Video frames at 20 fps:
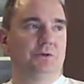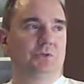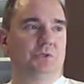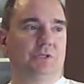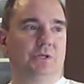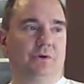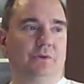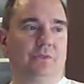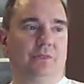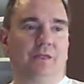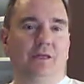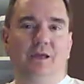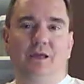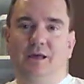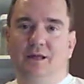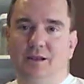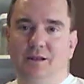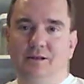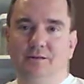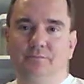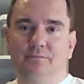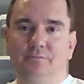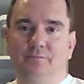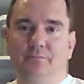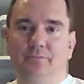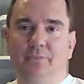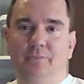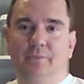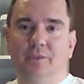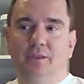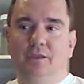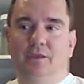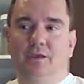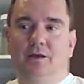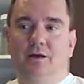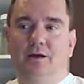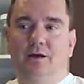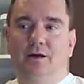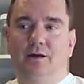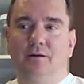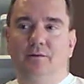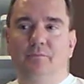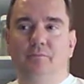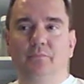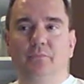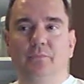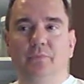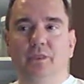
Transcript: So then, um,